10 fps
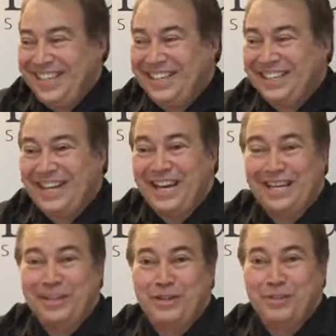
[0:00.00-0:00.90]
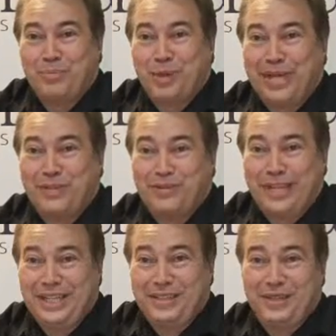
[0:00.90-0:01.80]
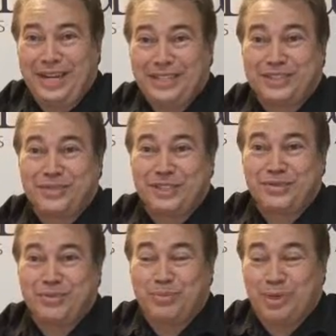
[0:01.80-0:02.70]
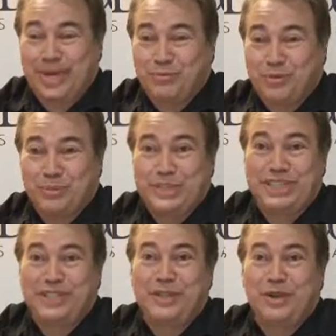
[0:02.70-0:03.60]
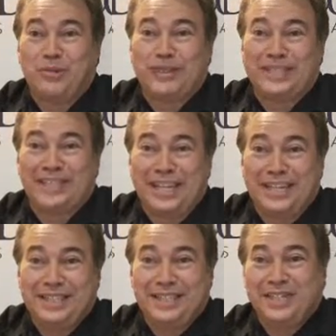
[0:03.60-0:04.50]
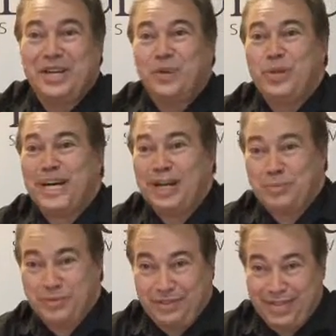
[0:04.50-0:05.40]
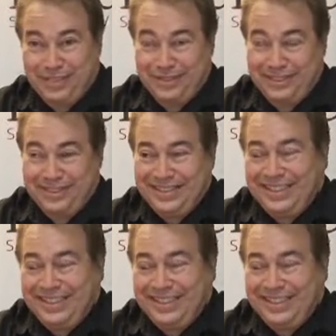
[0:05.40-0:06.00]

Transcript: it can migrate across to different platforms. It can co-reside with hypervisors.